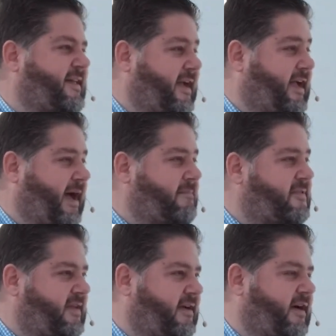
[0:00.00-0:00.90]
that comes
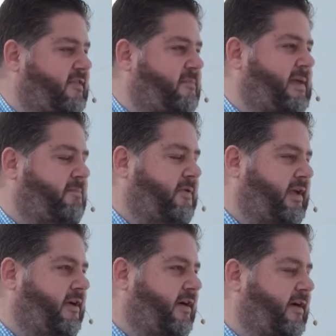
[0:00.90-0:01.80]
to God's people
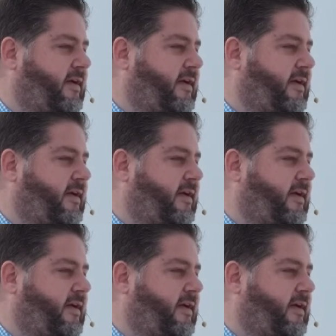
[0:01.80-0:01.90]
here